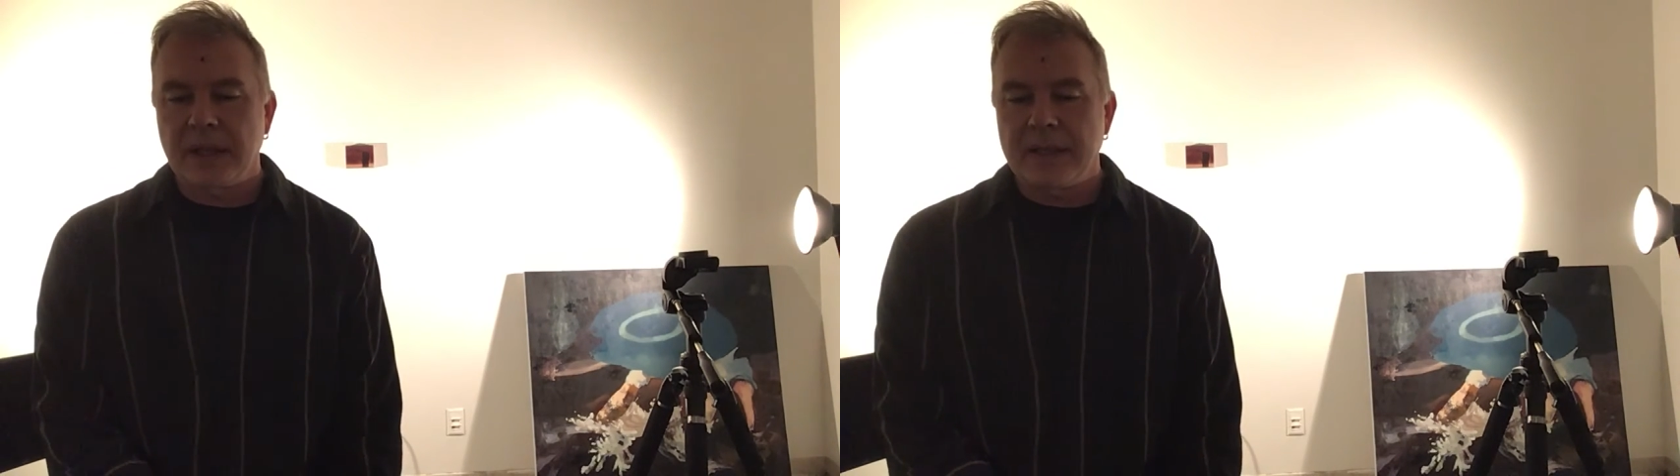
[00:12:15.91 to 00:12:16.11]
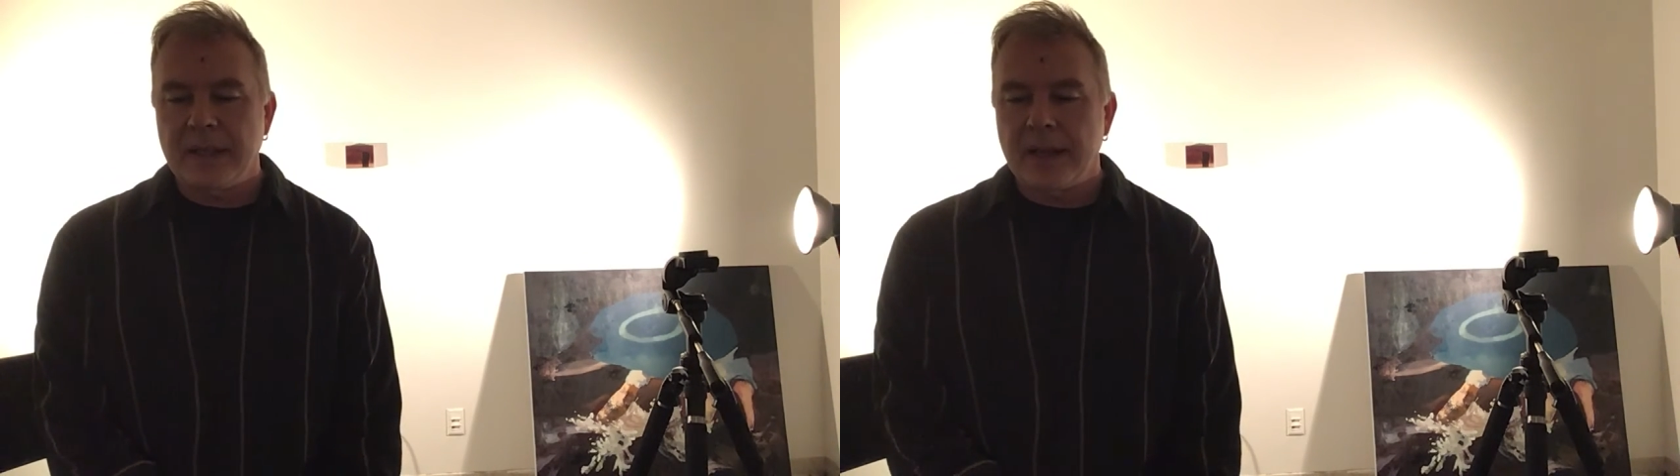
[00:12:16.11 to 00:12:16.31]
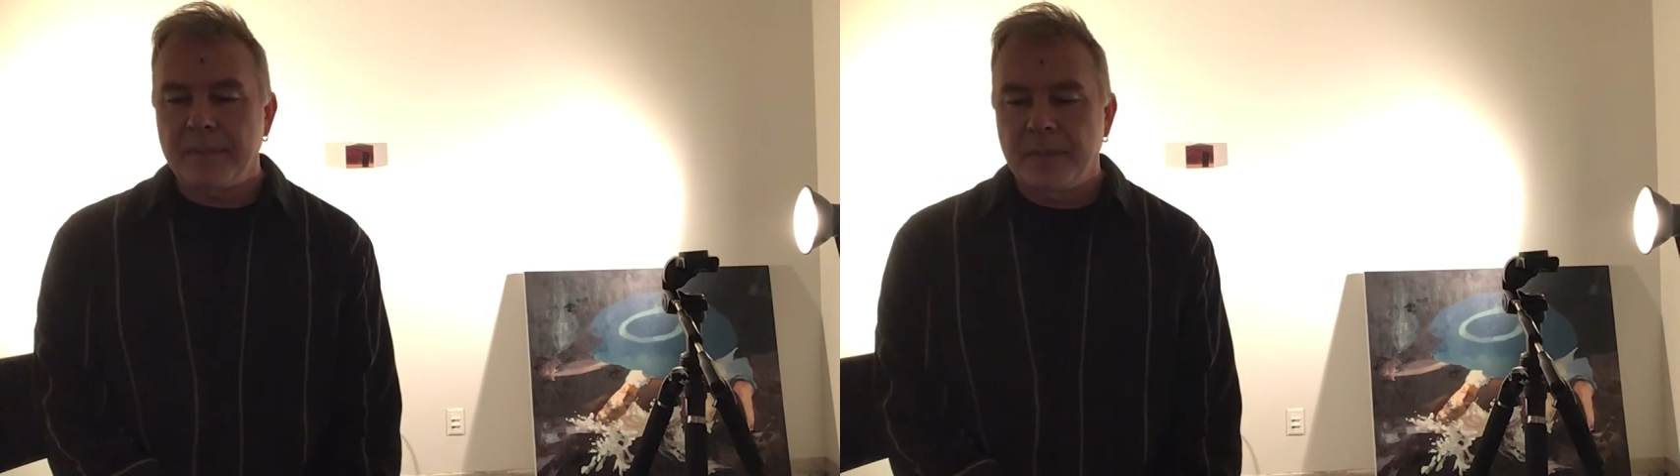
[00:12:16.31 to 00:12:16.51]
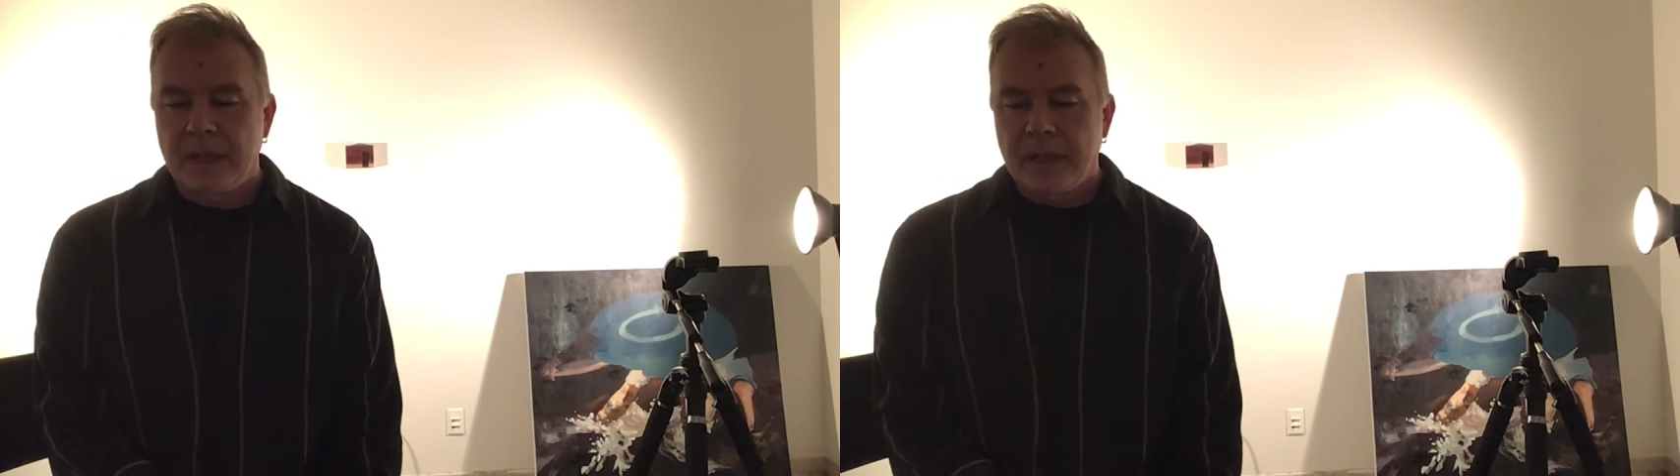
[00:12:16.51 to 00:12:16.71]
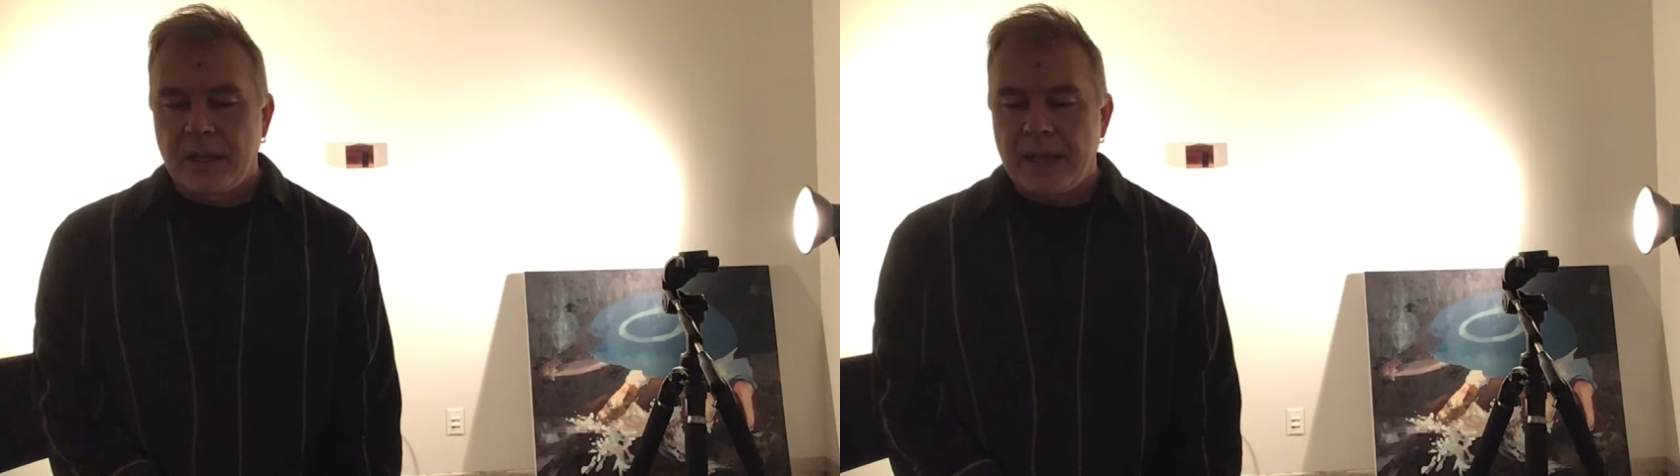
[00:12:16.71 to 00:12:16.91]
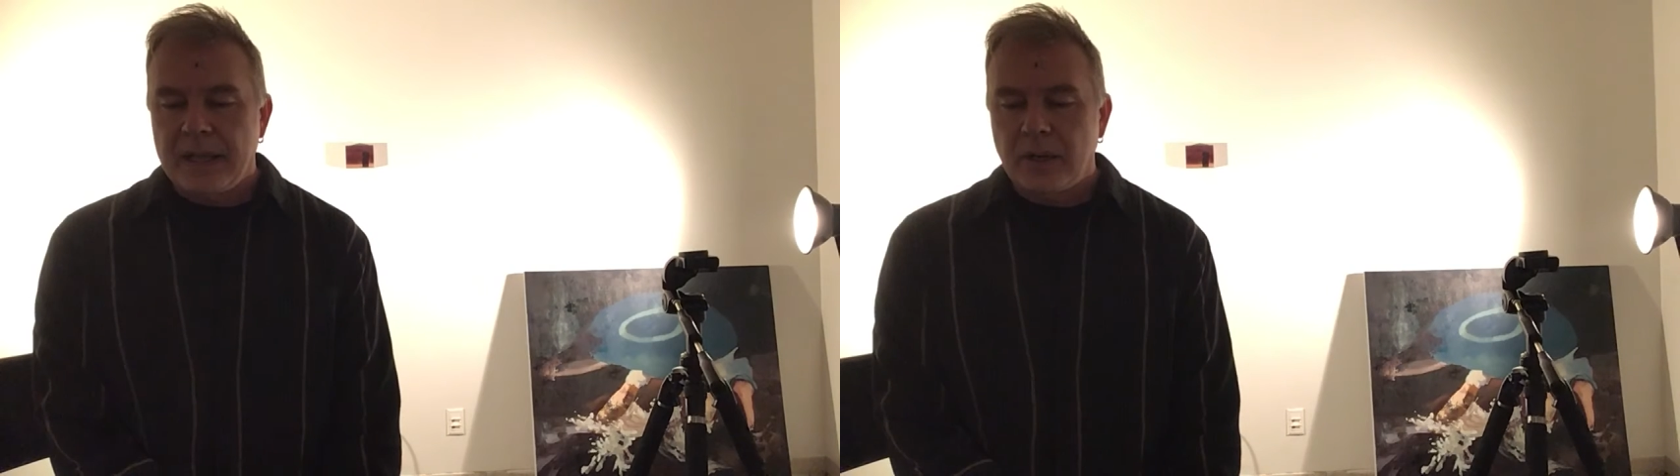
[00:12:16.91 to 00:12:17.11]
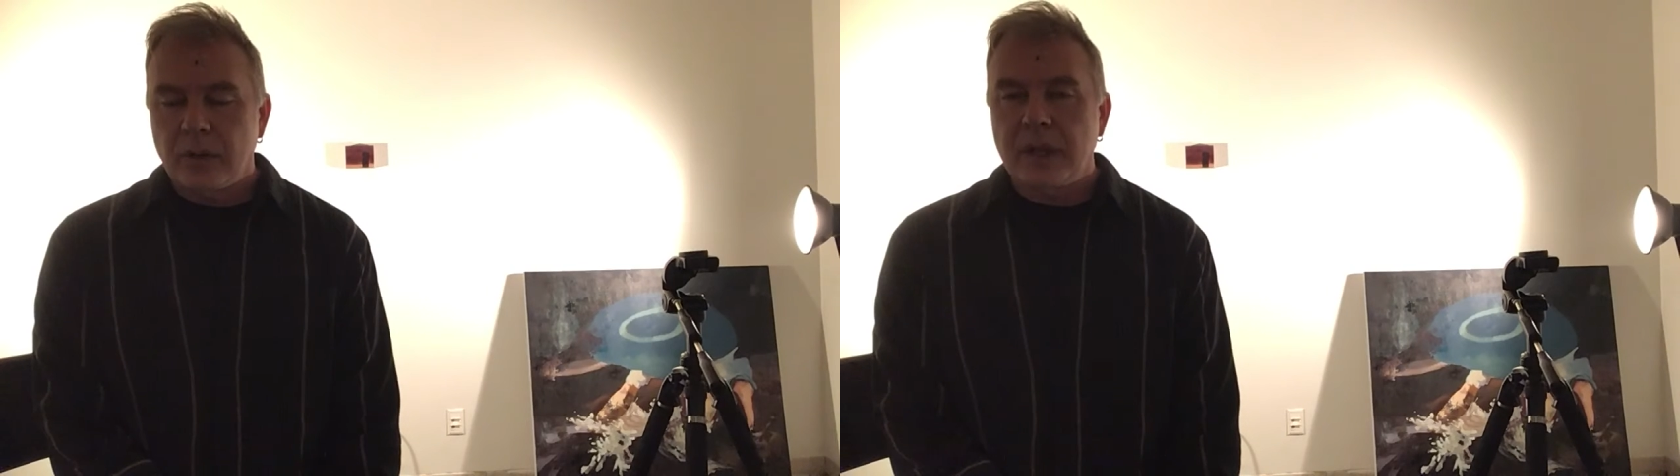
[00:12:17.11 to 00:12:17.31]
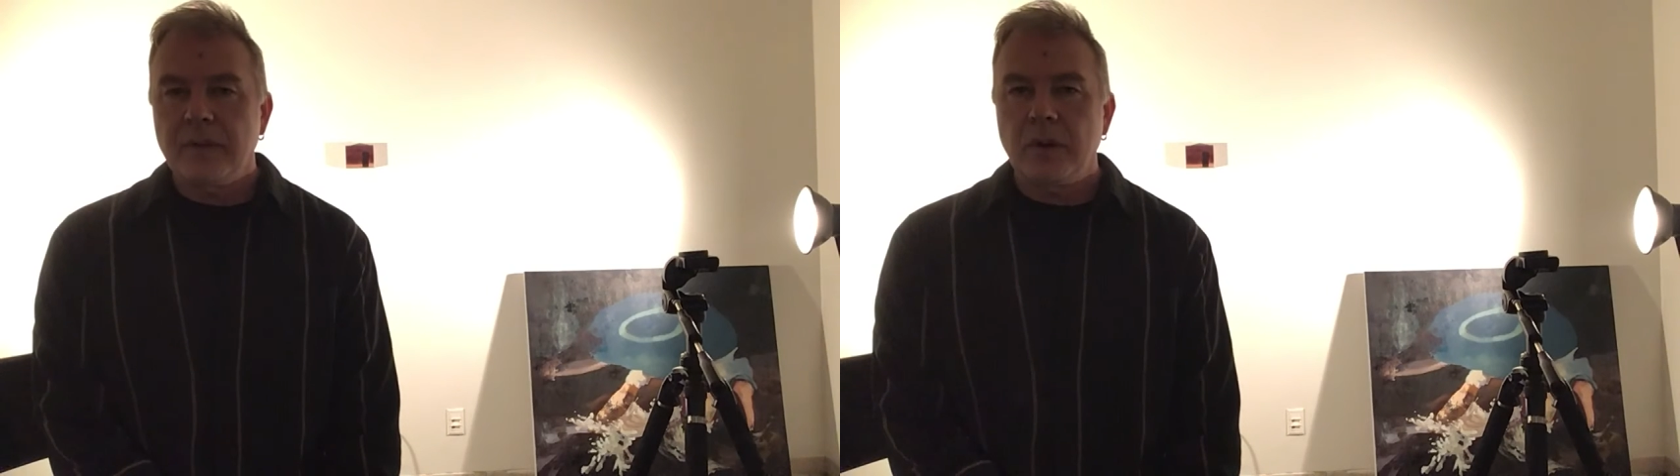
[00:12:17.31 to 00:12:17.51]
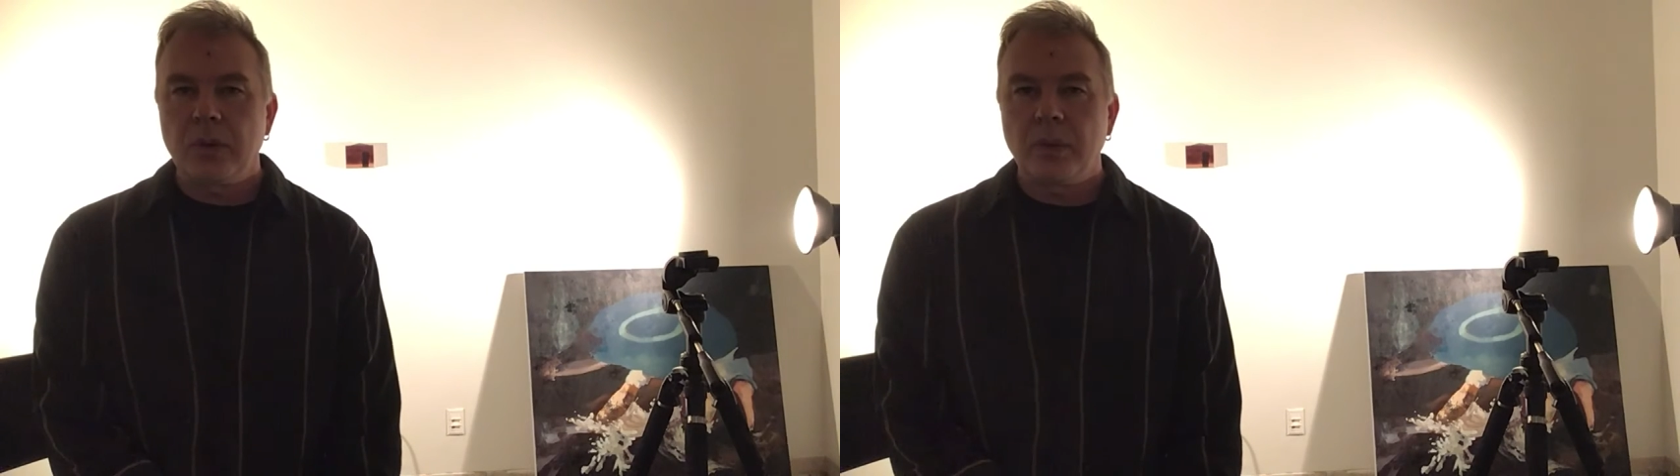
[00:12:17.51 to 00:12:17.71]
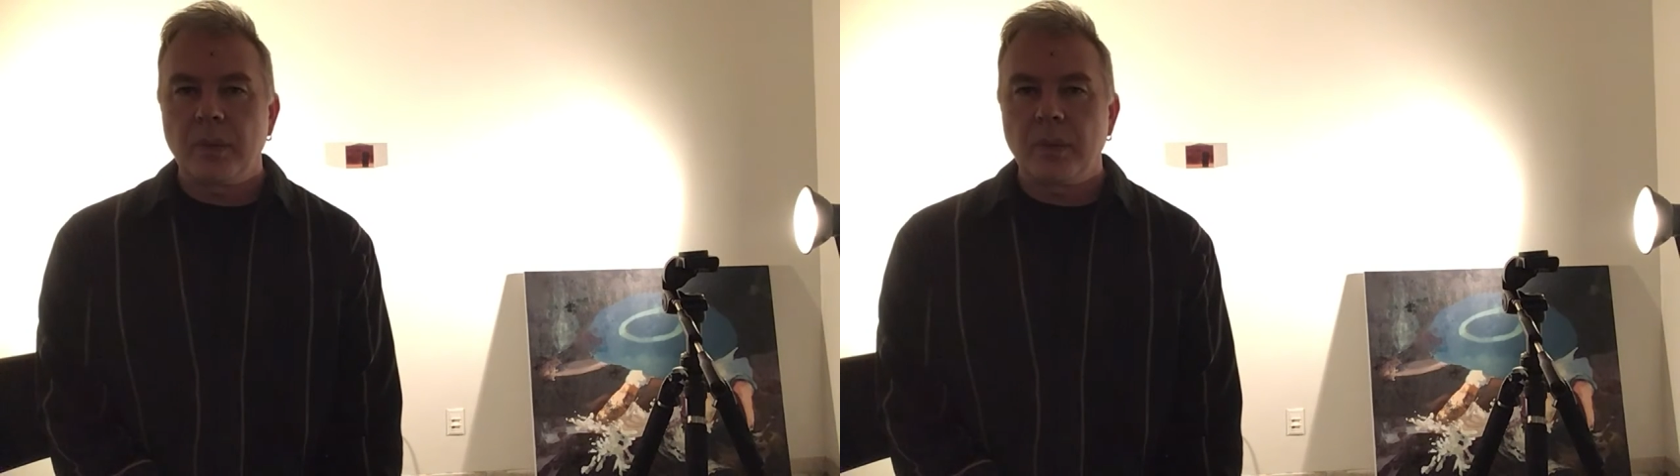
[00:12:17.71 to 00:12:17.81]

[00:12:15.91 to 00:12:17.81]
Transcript: like that. And it'll give you,